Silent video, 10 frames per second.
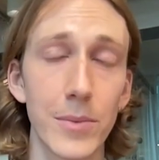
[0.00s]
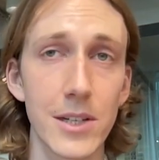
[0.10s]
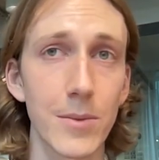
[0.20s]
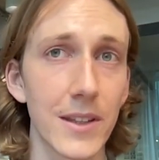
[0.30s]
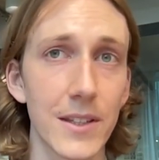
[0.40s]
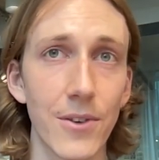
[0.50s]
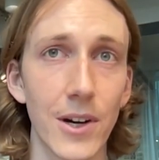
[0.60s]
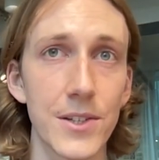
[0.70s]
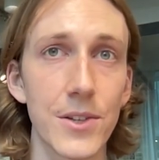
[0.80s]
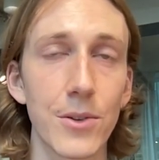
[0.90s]
shipping this
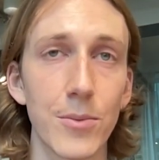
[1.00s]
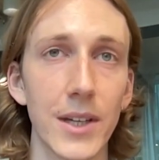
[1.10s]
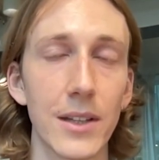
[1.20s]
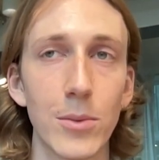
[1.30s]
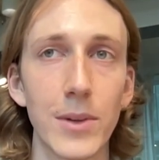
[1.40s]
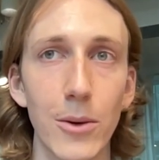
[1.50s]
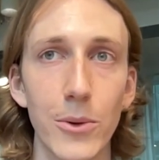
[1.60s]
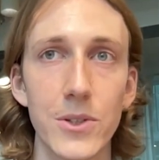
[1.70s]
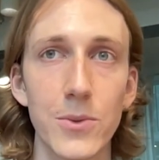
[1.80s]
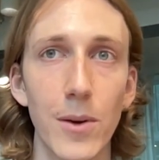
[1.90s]
very soon, but you'll be
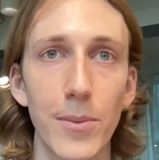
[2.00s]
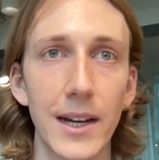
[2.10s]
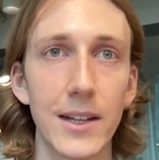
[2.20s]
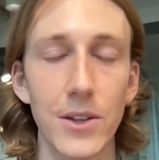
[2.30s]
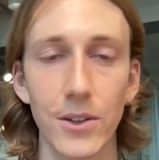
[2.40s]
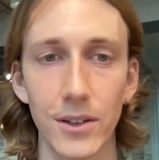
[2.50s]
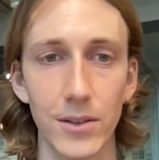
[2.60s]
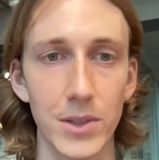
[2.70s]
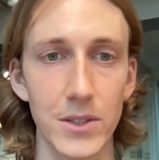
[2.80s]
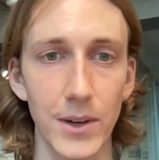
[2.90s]
able to swap any
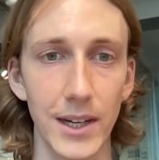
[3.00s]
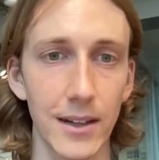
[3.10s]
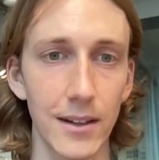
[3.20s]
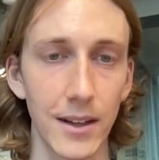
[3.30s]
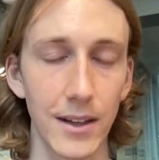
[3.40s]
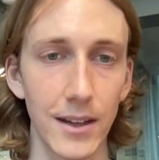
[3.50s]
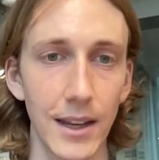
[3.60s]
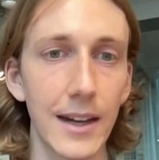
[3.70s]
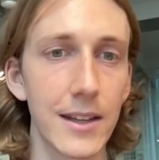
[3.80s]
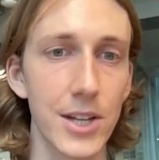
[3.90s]
token between
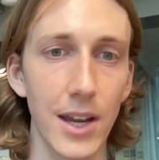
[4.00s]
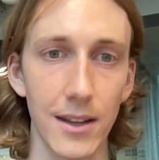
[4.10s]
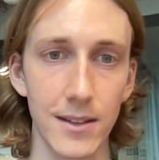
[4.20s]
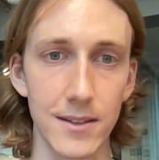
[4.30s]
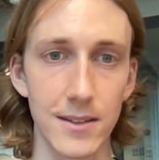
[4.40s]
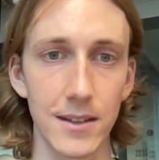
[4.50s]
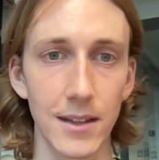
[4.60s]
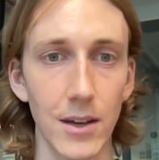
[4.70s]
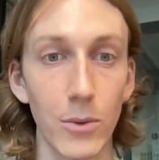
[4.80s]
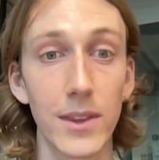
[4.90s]
any chains
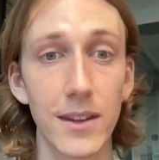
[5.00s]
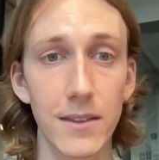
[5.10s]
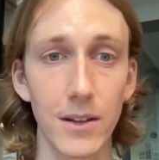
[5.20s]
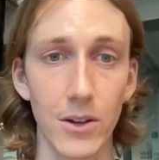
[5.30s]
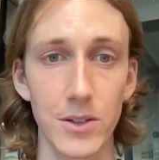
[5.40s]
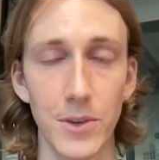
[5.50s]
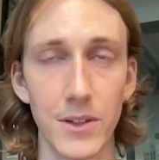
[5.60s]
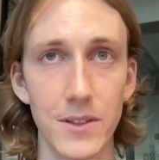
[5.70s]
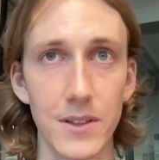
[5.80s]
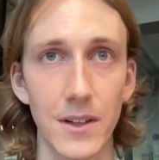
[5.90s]
within the
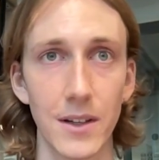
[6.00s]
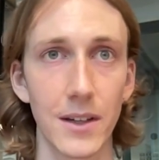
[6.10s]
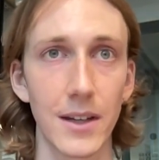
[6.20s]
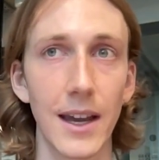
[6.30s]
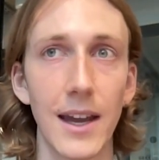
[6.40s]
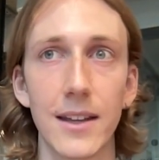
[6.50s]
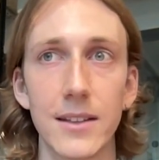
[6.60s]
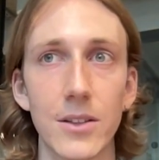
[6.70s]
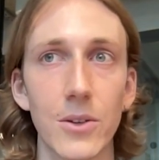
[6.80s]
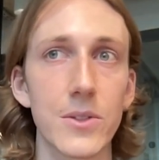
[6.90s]
Cosmos,
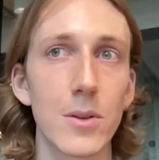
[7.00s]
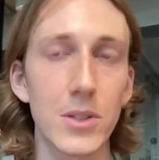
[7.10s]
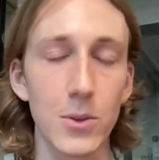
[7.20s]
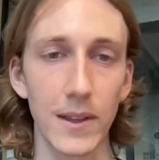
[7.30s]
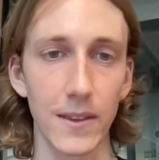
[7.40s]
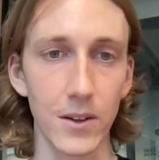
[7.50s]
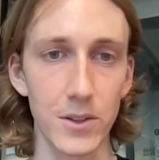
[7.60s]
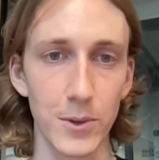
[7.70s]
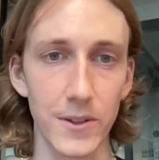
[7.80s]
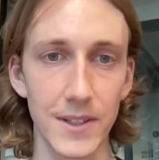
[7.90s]
and also between the
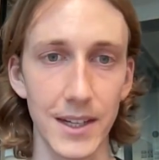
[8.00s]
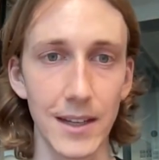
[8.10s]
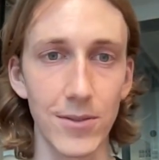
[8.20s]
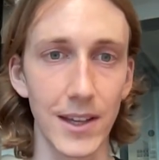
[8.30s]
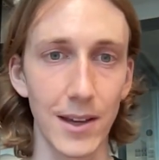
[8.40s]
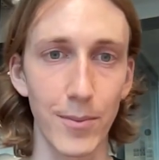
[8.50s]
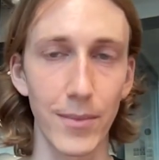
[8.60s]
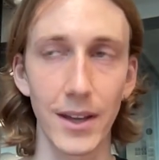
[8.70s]
Cosmos and EVM.